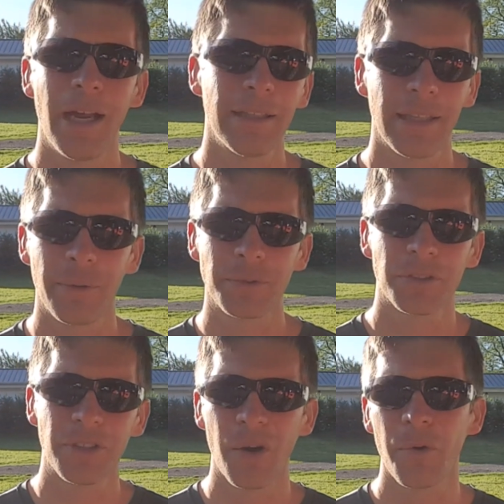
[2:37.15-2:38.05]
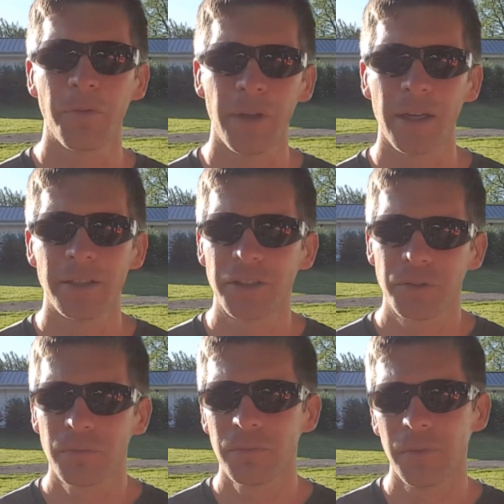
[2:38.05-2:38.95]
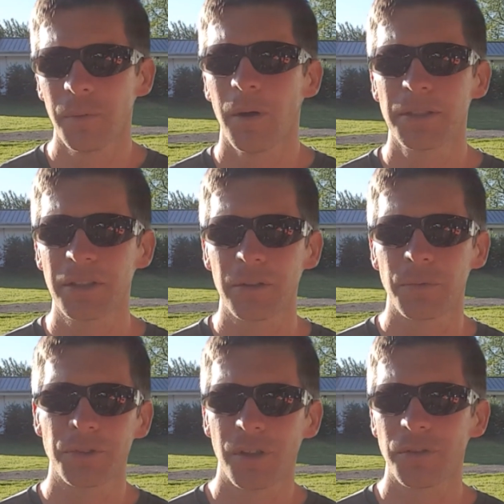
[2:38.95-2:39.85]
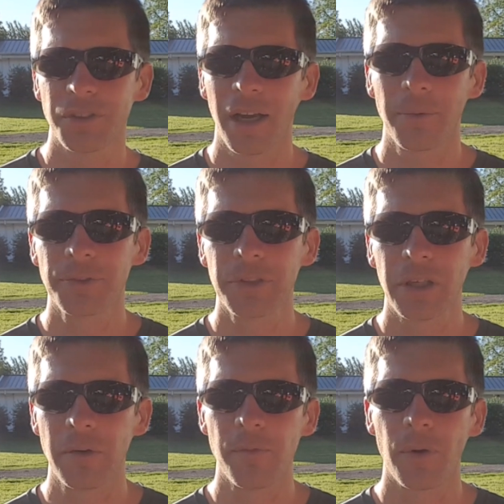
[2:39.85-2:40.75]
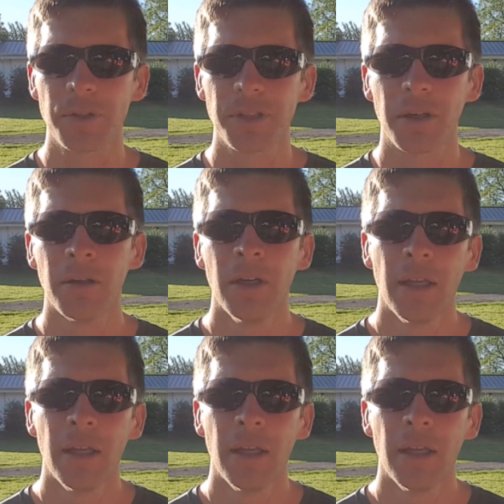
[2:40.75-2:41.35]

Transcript: Not that it was a total failure, it just wasn't the results I was looking for. So,